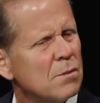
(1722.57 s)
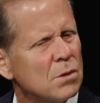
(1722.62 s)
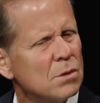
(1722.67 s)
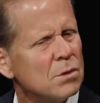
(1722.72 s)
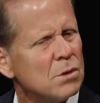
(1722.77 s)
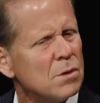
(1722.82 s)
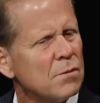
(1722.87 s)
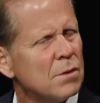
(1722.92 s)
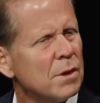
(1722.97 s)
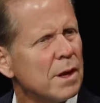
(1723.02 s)

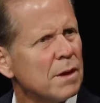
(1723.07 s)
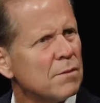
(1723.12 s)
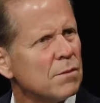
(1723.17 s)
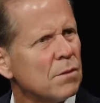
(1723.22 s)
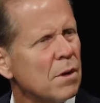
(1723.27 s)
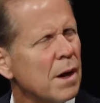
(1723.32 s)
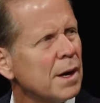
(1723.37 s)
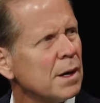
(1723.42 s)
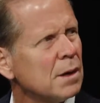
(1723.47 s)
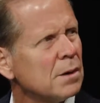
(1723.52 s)
If you like
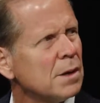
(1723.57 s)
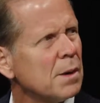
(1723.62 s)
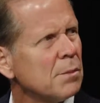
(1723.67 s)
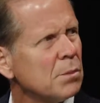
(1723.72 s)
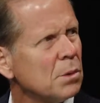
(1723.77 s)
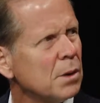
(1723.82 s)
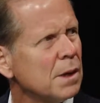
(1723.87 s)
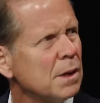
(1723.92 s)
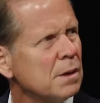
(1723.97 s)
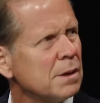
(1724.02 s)
flying on that
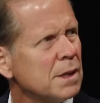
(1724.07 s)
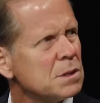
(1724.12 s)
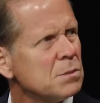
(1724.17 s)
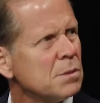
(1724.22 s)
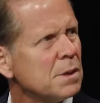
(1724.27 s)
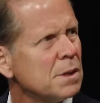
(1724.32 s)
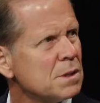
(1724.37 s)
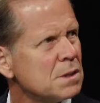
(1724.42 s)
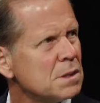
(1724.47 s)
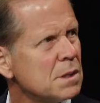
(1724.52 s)
plane, that's
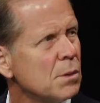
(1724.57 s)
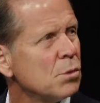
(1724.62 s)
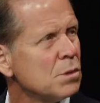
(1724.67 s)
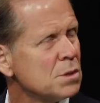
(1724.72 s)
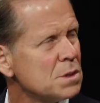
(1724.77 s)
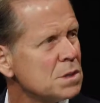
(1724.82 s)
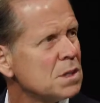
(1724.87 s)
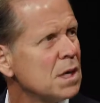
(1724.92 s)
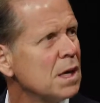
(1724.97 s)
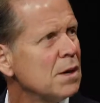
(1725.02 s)
because someone
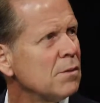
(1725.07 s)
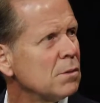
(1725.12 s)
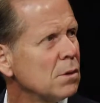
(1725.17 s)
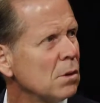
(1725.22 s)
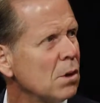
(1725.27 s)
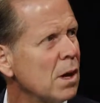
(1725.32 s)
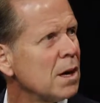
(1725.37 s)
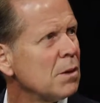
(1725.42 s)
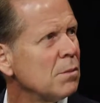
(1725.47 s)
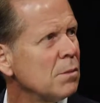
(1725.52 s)
saved a
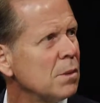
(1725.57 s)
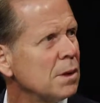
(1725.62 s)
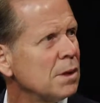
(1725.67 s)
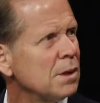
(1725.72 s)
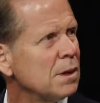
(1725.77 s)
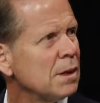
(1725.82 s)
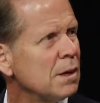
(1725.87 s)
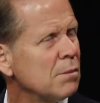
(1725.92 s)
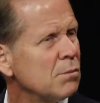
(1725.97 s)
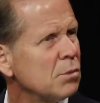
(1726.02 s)
lot of
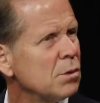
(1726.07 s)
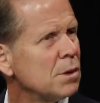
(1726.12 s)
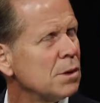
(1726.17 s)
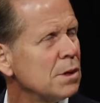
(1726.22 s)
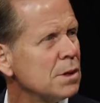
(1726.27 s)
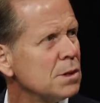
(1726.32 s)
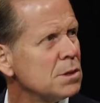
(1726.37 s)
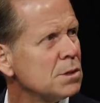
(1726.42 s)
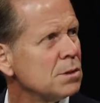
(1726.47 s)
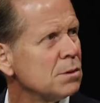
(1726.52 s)
money and put it
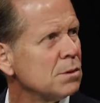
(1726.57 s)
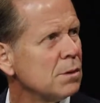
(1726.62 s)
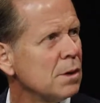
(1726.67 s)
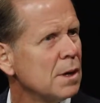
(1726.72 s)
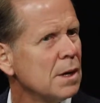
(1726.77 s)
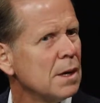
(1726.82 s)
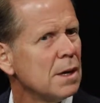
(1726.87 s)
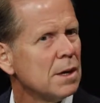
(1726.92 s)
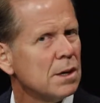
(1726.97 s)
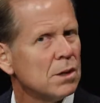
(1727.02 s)
into,
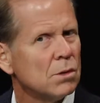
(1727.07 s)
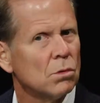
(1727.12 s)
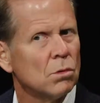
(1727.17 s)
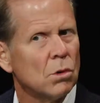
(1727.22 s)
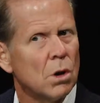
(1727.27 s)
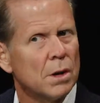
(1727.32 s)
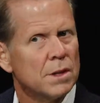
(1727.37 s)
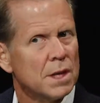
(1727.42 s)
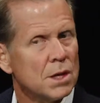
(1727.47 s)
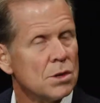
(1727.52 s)

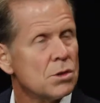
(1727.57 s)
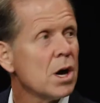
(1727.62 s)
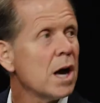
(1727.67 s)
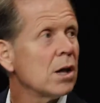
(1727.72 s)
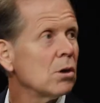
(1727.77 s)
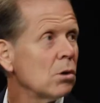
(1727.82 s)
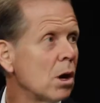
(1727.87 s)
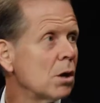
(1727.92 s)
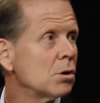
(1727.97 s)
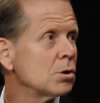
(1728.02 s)
they
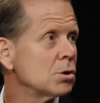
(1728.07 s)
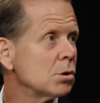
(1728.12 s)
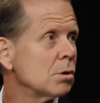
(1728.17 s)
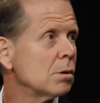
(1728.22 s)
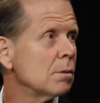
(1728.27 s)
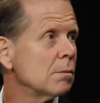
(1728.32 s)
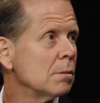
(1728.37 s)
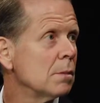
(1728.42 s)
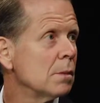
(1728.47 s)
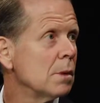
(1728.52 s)
thought
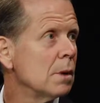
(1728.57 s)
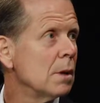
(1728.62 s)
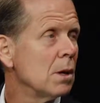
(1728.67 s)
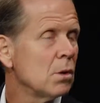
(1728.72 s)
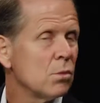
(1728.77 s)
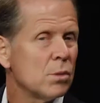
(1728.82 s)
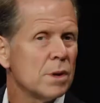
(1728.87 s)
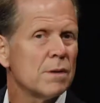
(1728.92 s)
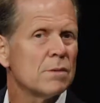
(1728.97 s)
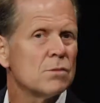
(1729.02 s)
long-term.
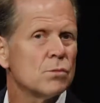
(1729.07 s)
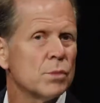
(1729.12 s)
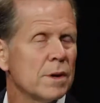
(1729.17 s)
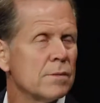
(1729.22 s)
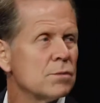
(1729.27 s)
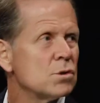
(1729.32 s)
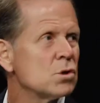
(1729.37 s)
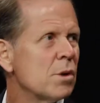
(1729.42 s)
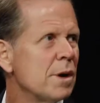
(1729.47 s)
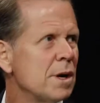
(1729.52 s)
We
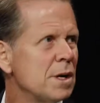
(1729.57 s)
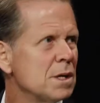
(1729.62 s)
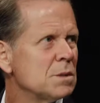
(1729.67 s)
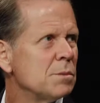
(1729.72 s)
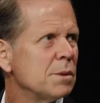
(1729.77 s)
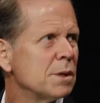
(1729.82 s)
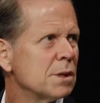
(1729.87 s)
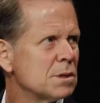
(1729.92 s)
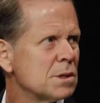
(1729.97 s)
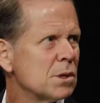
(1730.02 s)
have trains
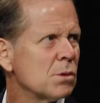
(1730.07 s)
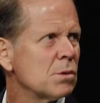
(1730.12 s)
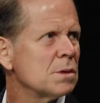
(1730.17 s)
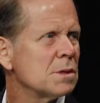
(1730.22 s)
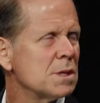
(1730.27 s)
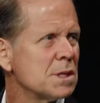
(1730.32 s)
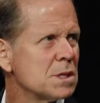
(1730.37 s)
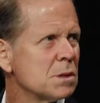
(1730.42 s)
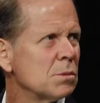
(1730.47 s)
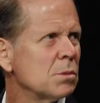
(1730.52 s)
because they were
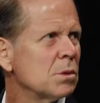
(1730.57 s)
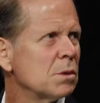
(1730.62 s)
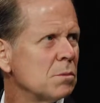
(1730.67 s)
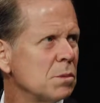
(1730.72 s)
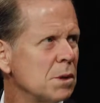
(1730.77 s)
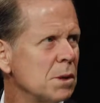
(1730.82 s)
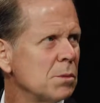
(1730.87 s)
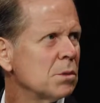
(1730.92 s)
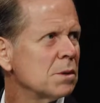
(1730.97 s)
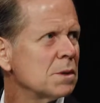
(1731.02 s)
disciplined
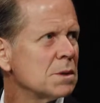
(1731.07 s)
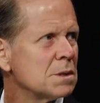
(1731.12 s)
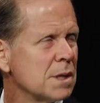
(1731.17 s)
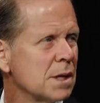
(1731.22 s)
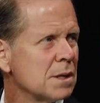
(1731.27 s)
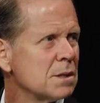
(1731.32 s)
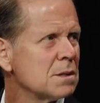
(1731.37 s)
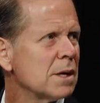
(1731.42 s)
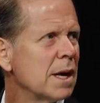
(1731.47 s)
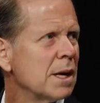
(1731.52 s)
people that
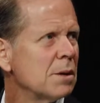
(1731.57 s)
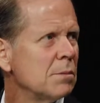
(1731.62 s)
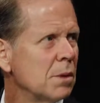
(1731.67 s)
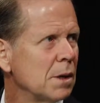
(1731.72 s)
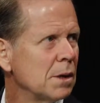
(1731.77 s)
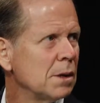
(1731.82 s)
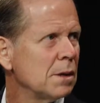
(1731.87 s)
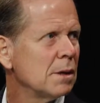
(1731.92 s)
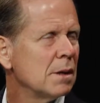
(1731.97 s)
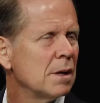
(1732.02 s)
set aside
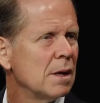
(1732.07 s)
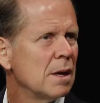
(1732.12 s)
money.